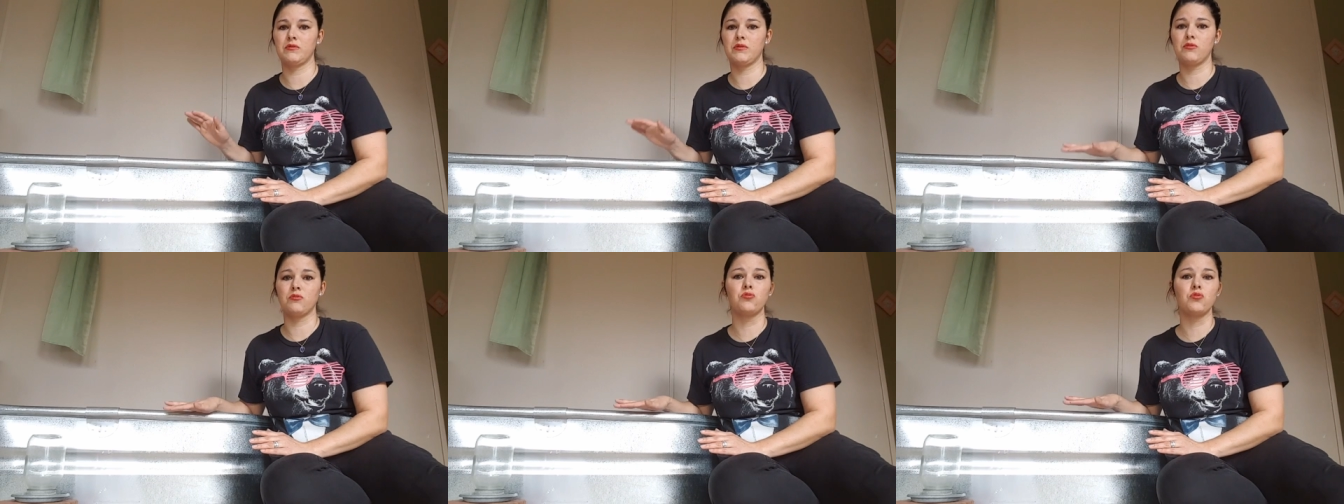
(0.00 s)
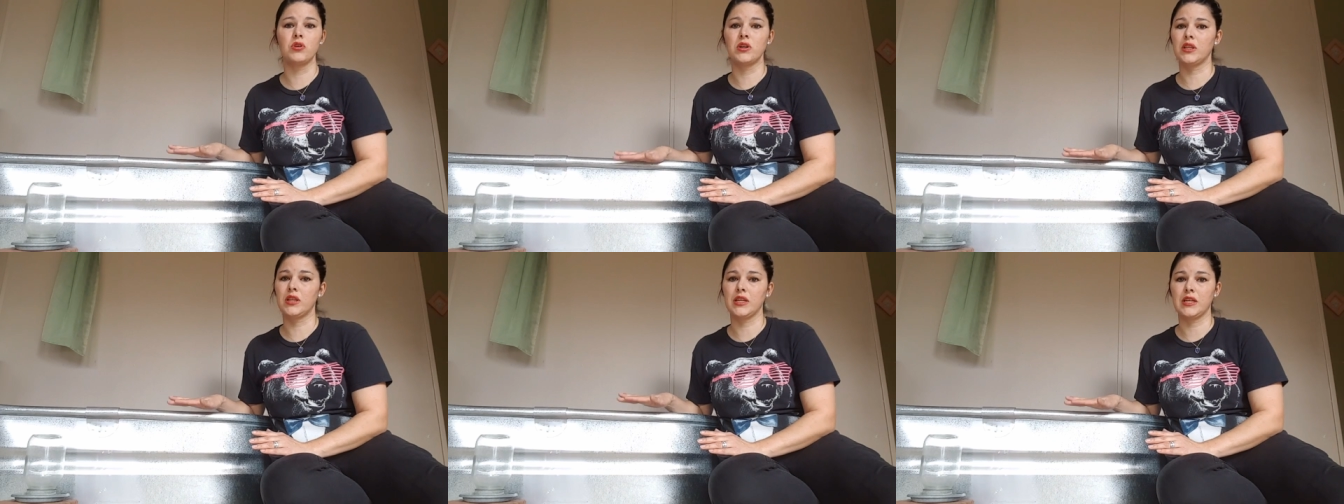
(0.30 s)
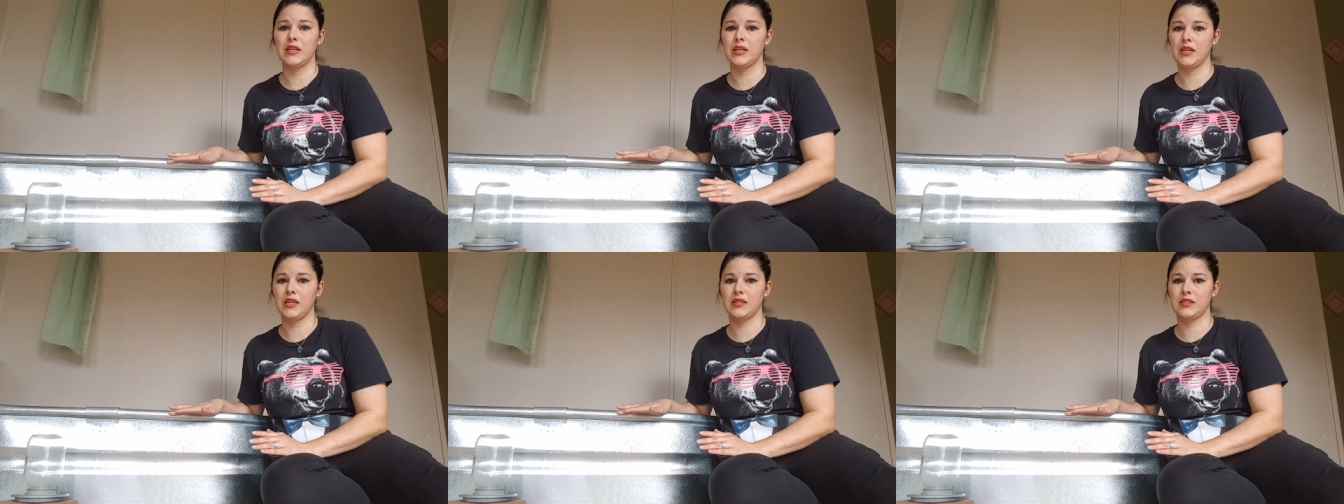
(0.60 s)
we
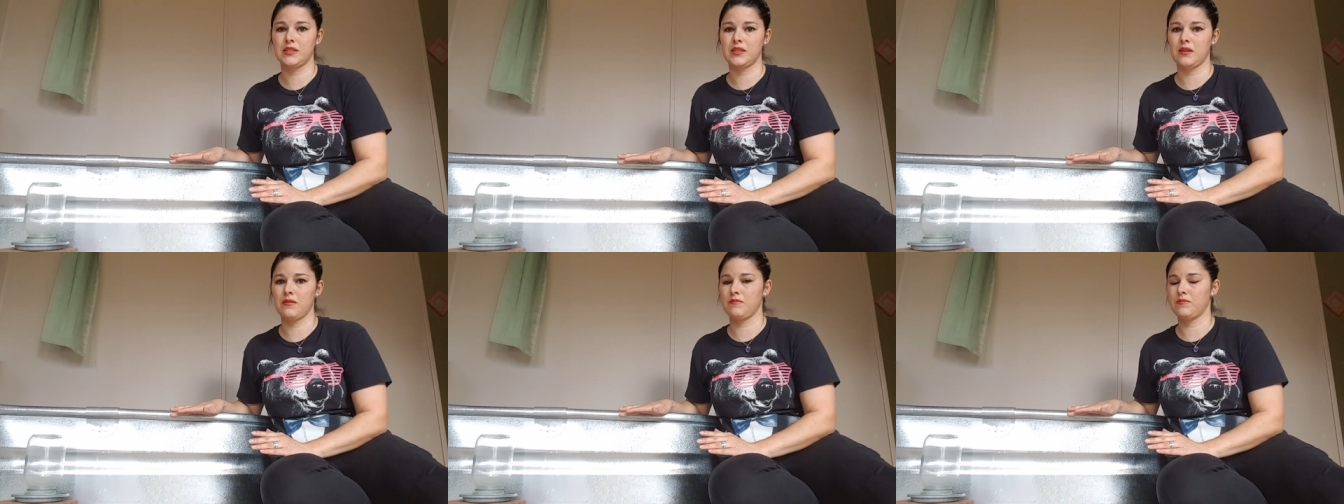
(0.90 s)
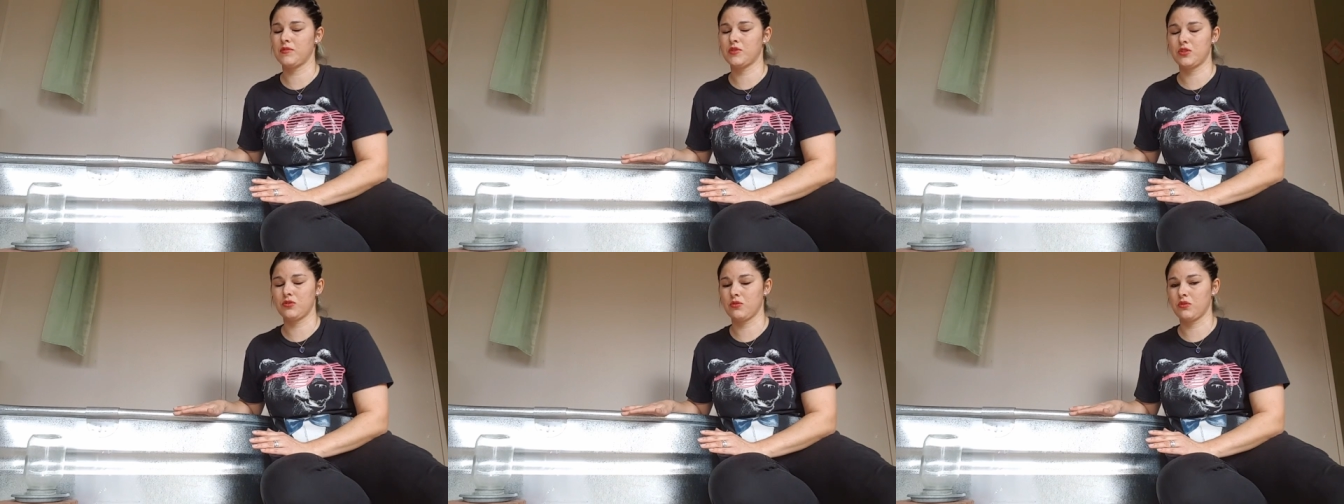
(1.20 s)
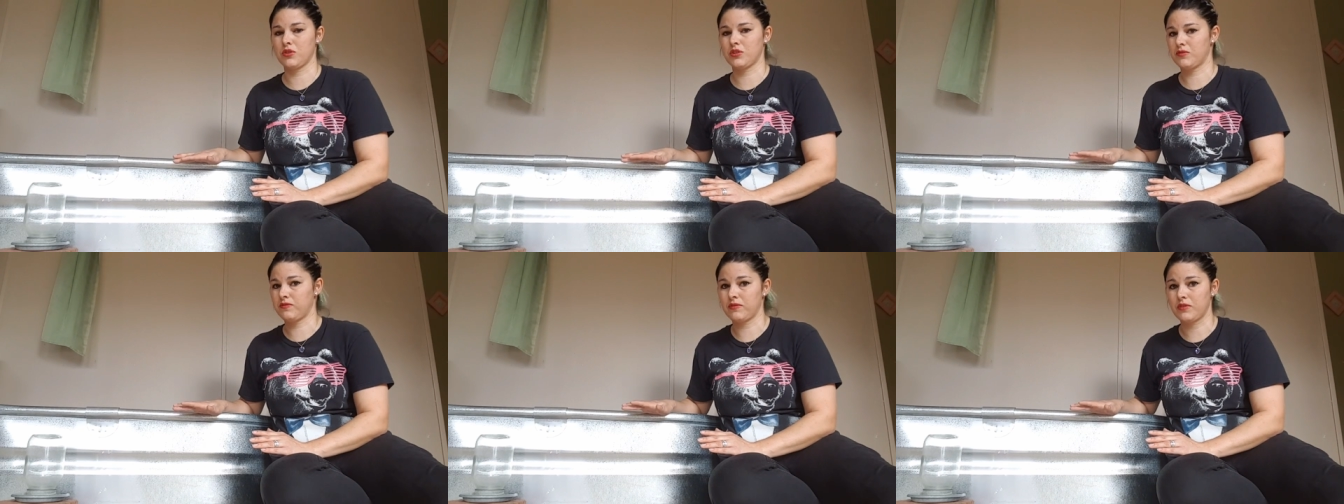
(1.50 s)
really need some
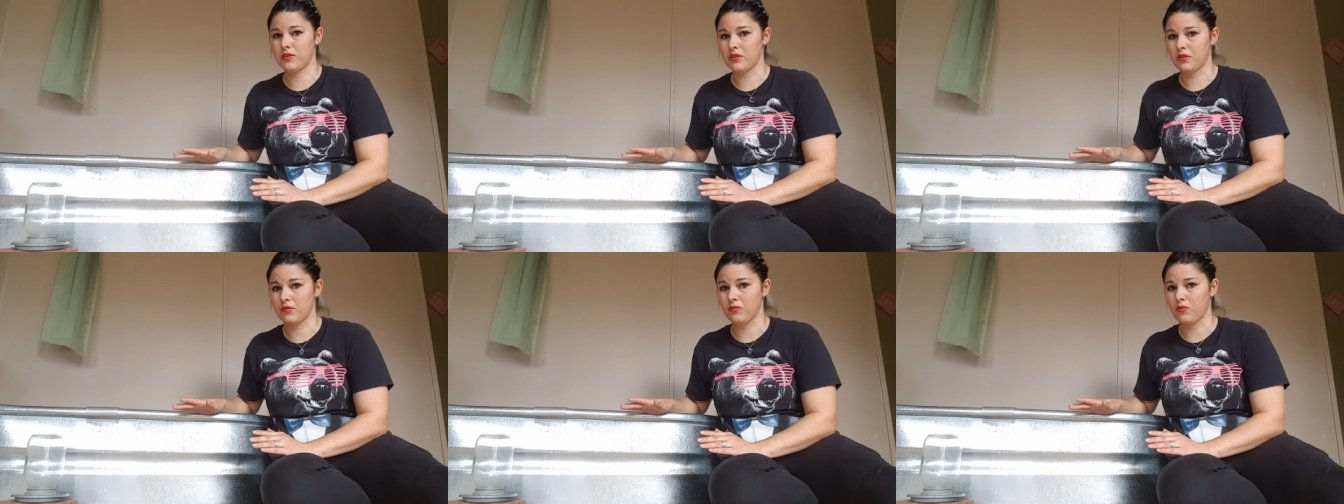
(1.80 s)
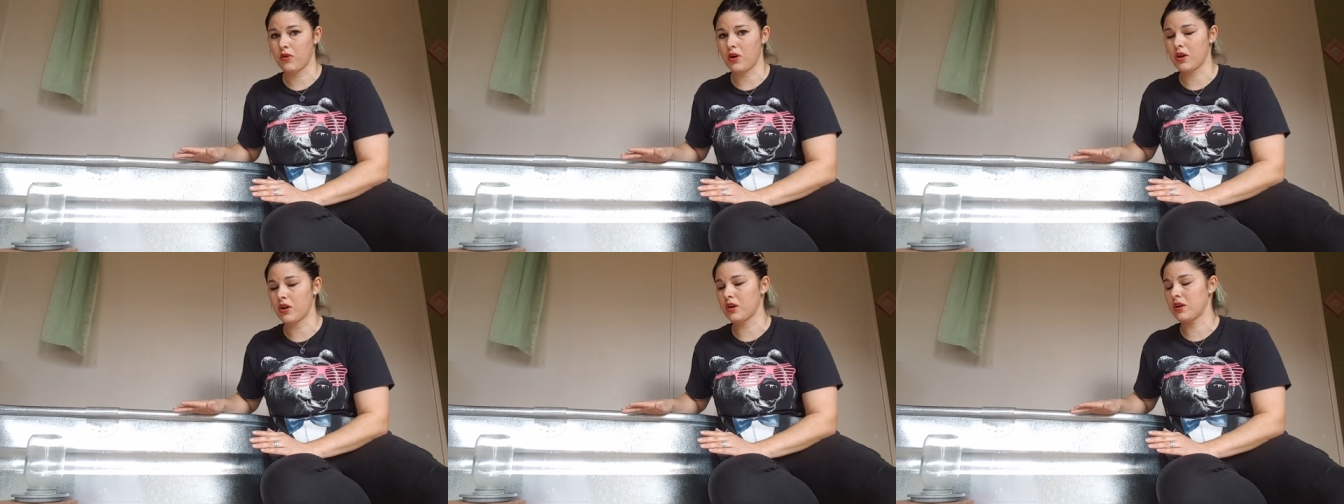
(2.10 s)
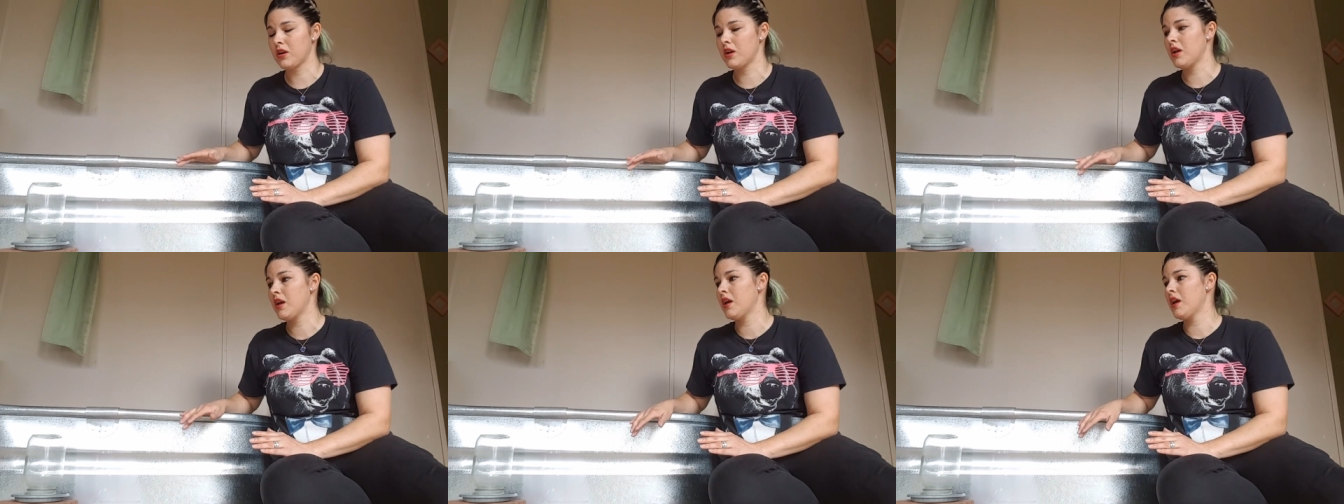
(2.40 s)
source for the
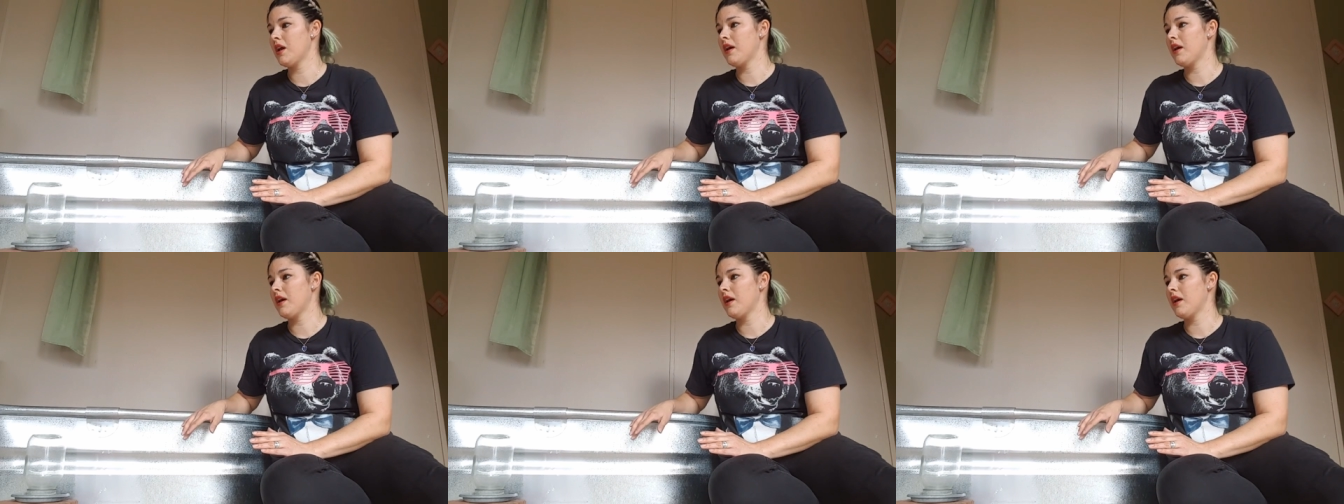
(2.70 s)
water.